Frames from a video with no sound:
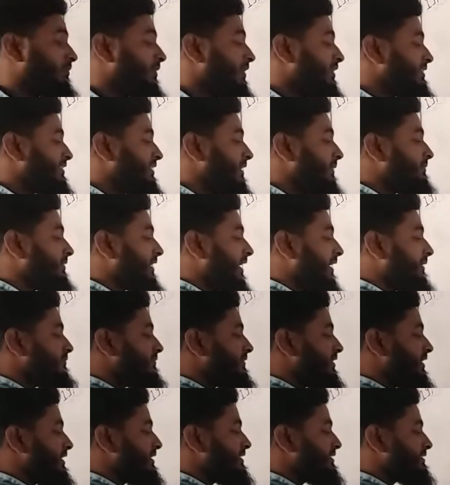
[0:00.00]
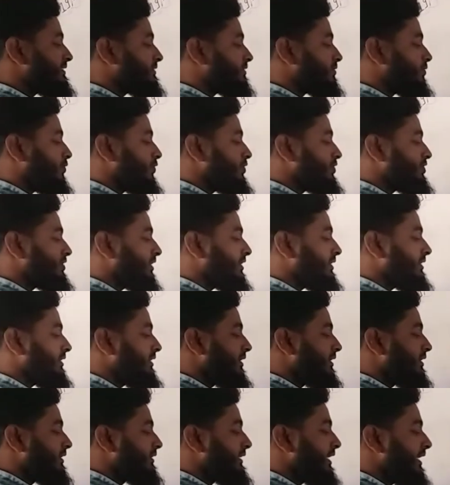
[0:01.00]
Sometimes there is question
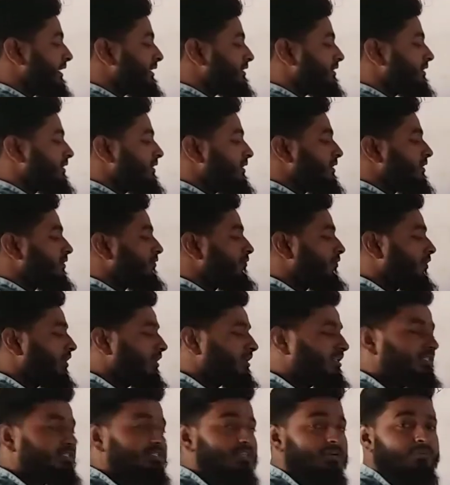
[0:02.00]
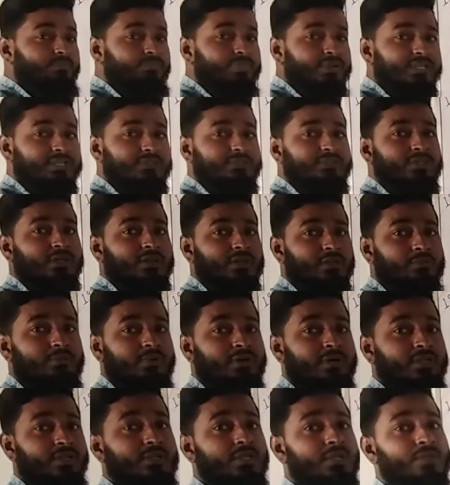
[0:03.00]
that what is the
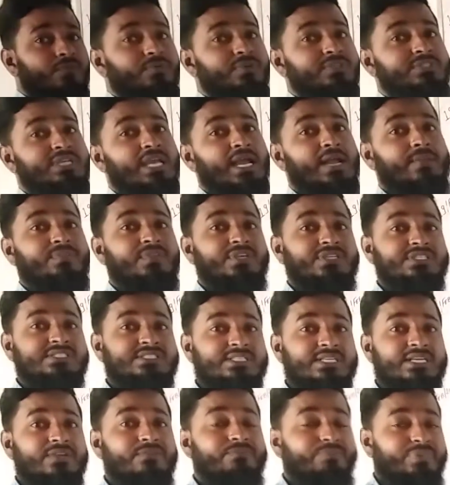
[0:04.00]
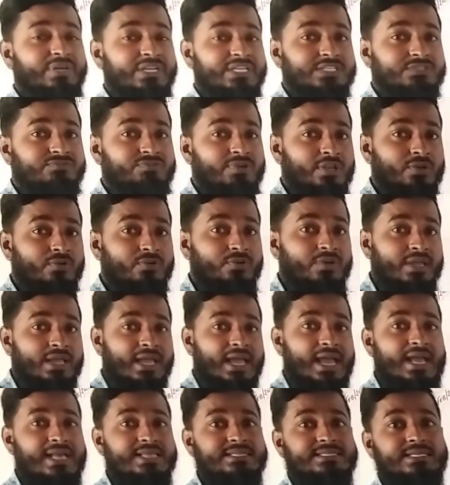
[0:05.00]
number which had the same place value
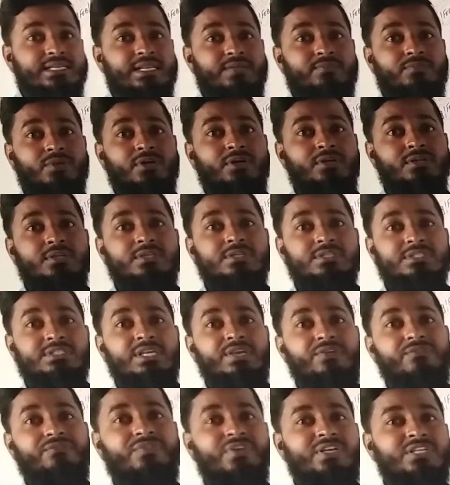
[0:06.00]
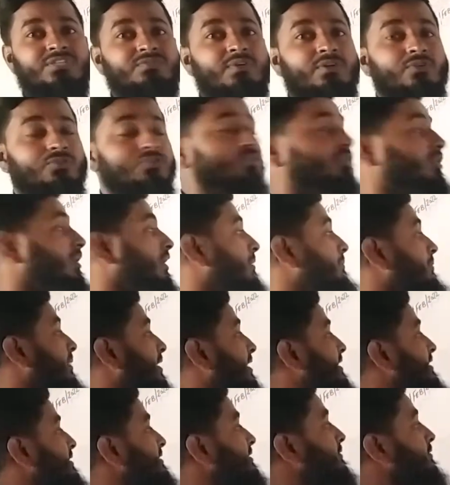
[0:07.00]
as that of the same face value. So the
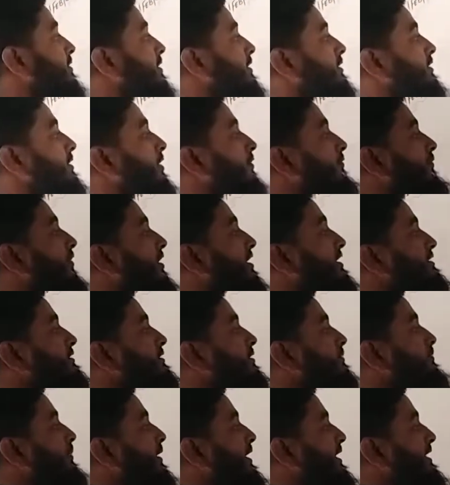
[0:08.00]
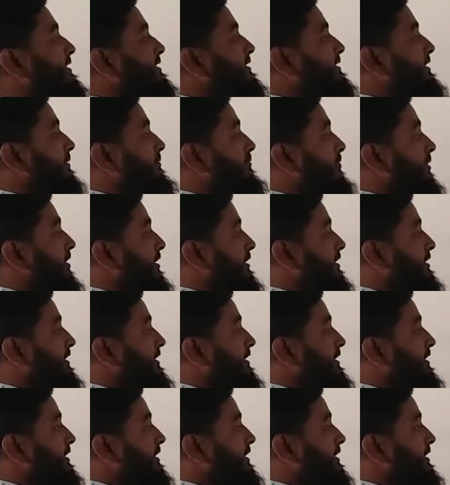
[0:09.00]
number is the ones place number.